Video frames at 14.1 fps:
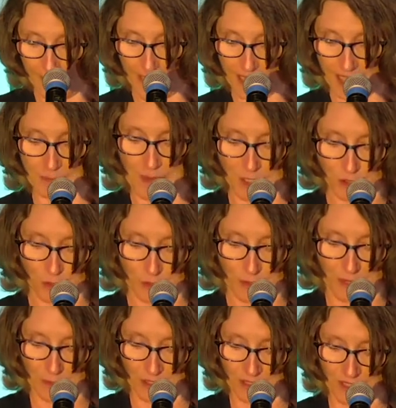and special
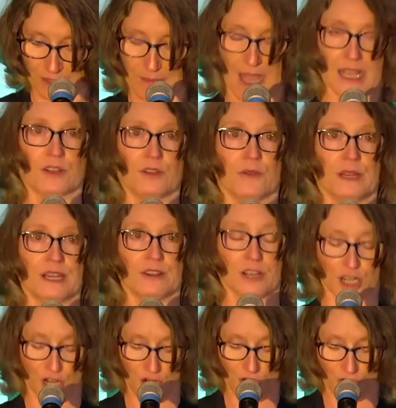memories in my career
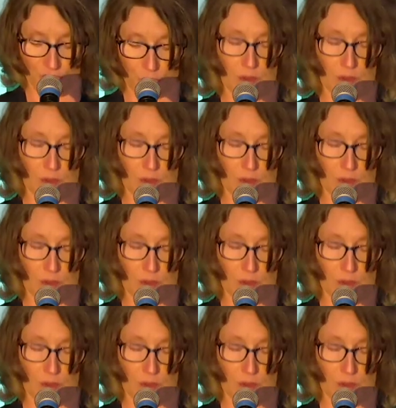occurred